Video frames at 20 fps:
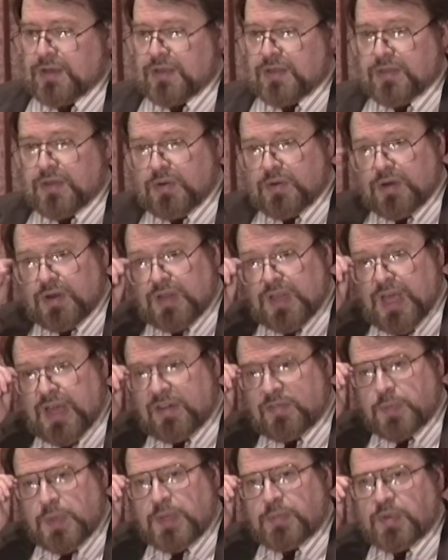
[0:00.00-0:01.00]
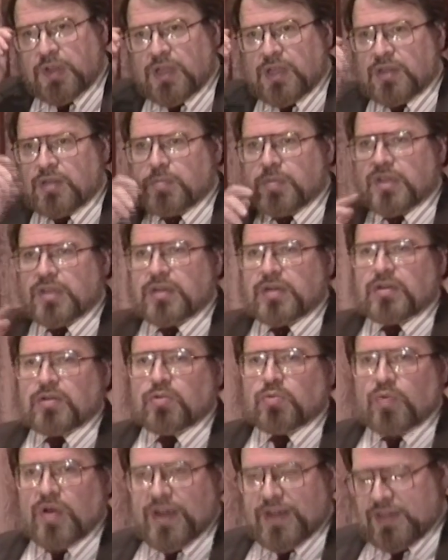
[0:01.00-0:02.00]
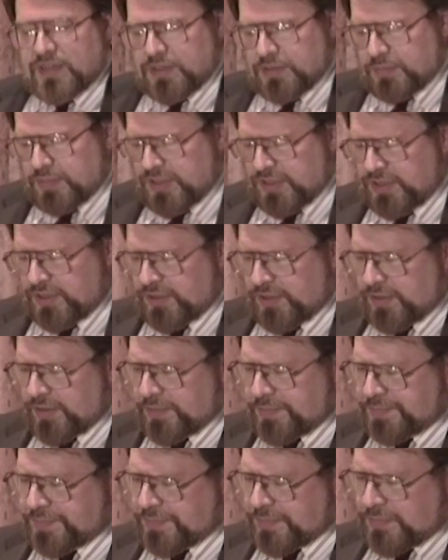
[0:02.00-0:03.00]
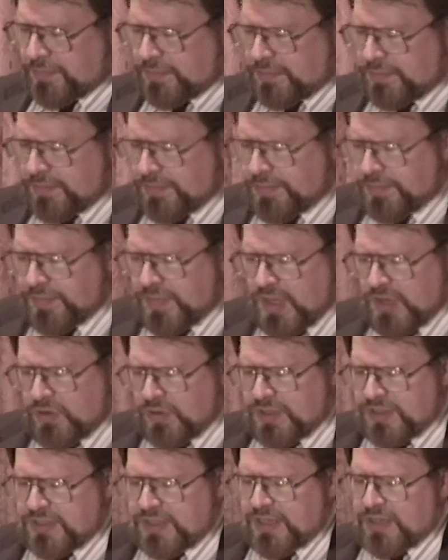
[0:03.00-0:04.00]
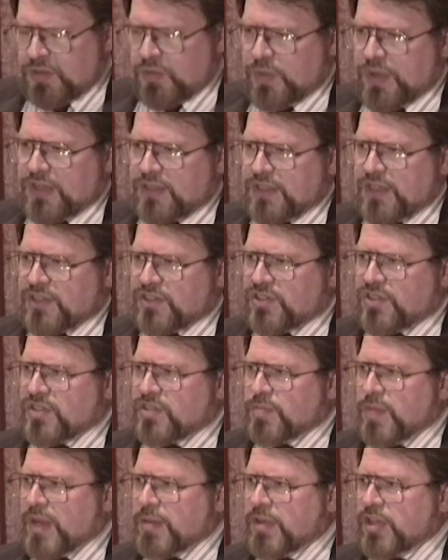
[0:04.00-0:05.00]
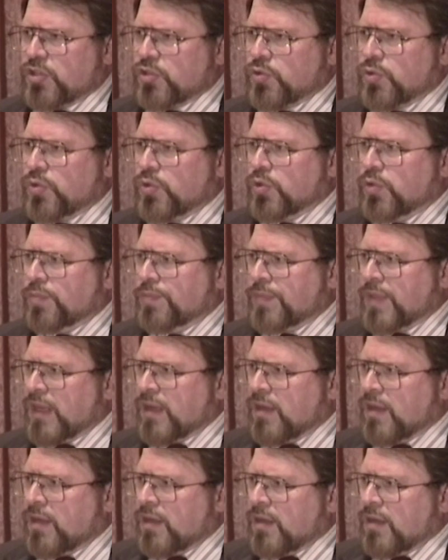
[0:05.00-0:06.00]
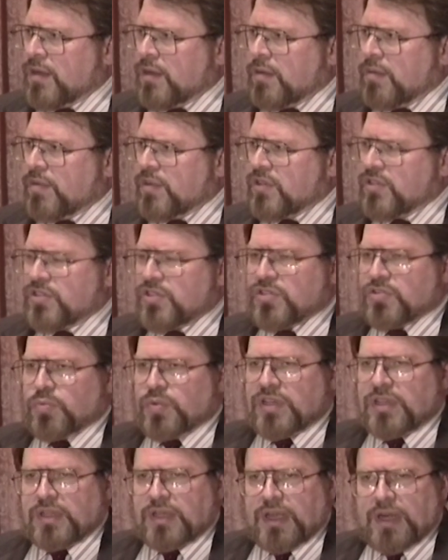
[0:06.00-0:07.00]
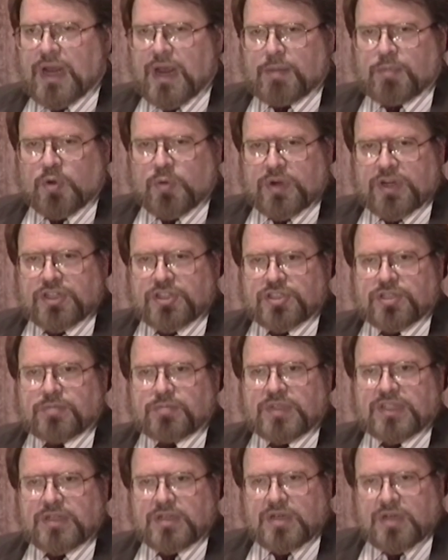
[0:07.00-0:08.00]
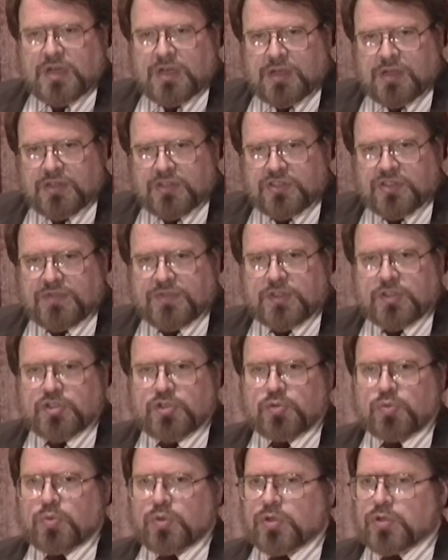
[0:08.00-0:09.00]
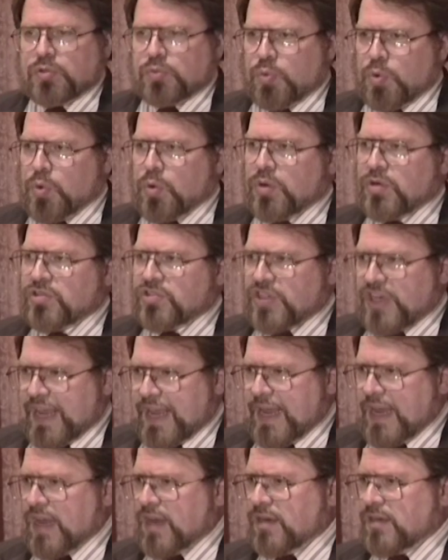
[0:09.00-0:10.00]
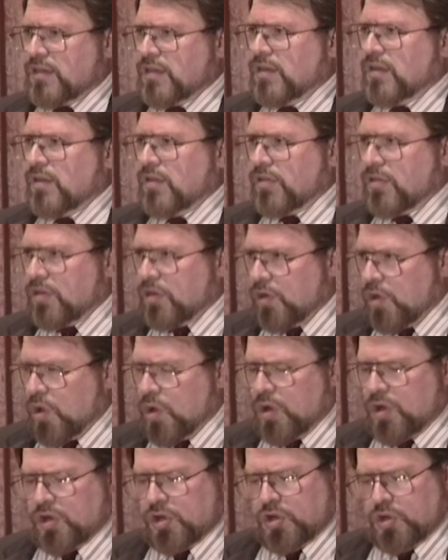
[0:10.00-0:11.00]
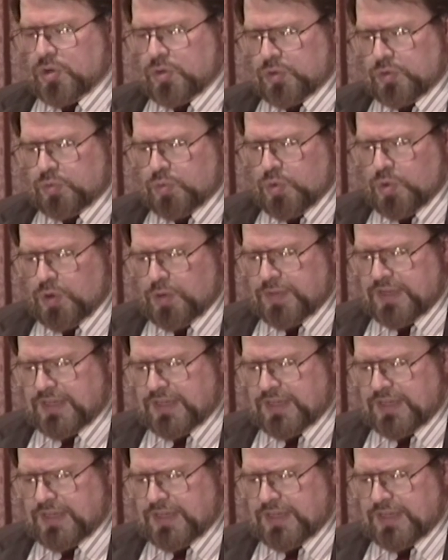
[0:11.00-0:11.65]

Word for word: There are a lot of people on the political right in particular who contend, well, yes, this may be true. This is really an aberration because of the two world wars and the long Cold War.